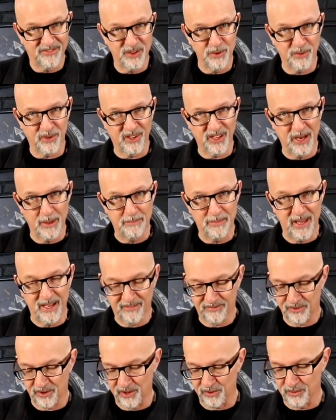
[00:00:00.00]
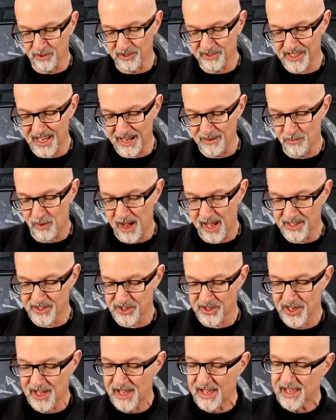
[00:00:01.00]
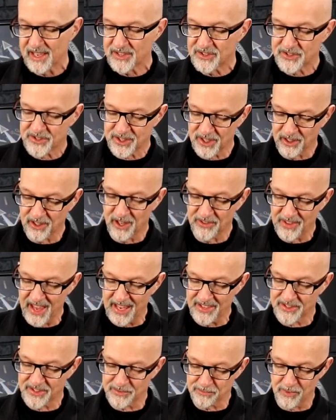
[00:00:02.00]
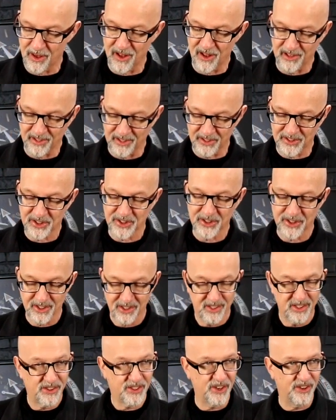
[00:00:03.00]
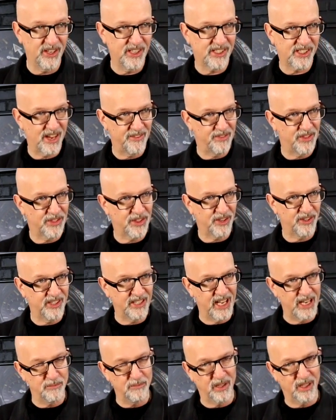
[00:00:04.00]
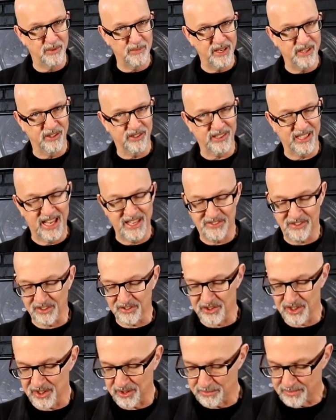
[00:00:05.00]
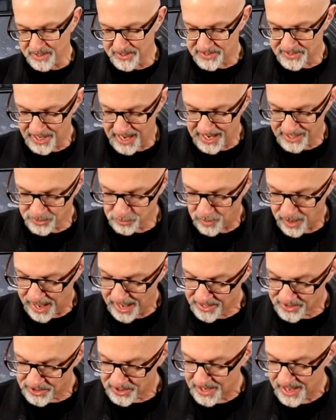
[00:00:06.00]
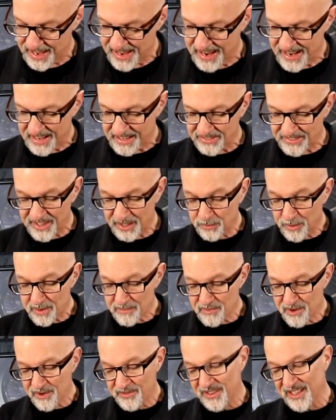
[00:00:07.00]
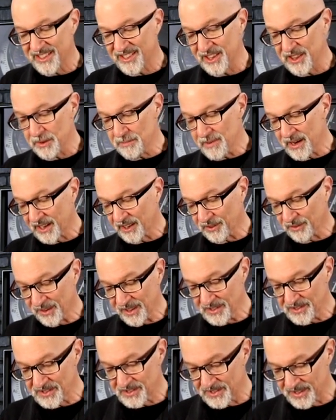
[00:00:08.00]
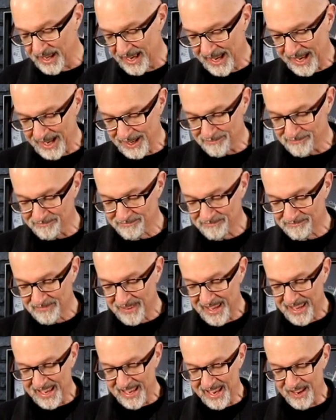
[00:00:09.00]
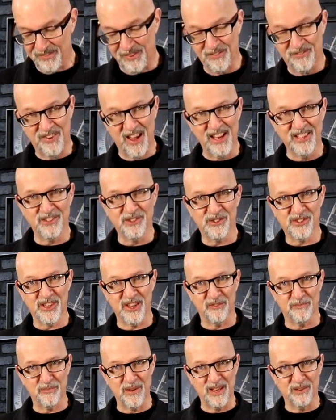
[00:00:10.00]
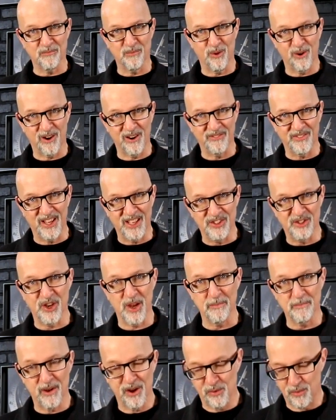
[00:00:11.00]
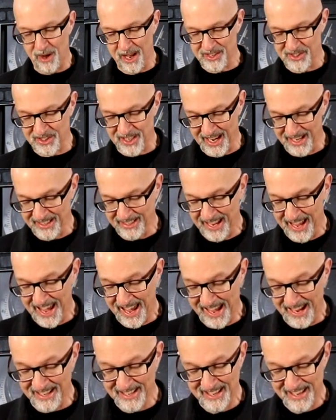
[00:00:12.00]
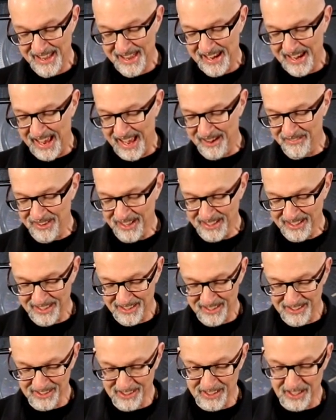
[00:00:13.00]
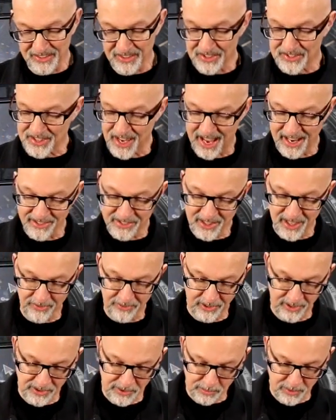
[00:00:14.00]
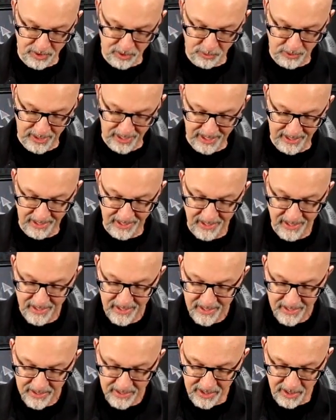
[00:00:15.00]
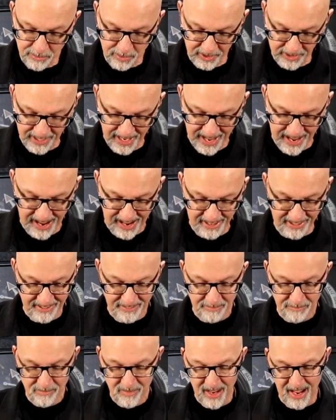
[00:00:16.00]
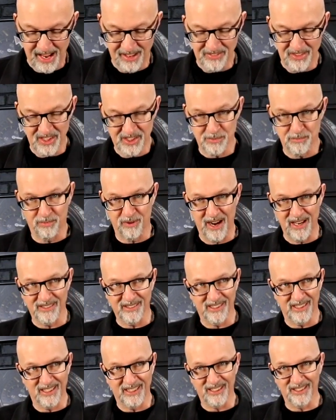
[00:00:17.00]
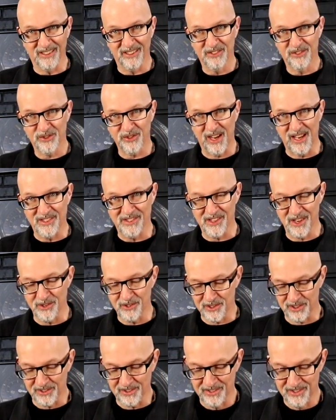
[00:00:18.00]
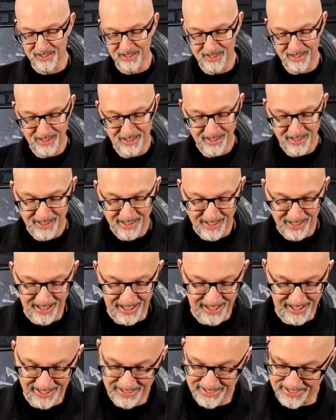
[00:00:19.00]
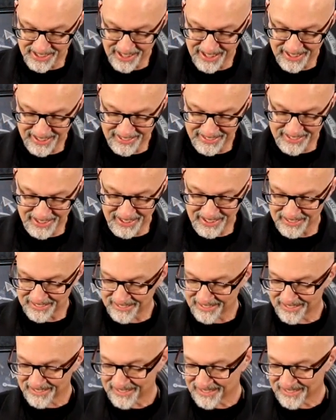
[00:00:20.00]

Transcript: if you were going to pick for a world time watch, still on that smallish 37, 38 millimeter classic gentleman size watch. Then we move into the bigger ones. Um, if you find yourself being more of a jumbo watch kind of guy, I mean, look at the size difference between the Breguet and this Breitling Transocean. Uh, it's a it's a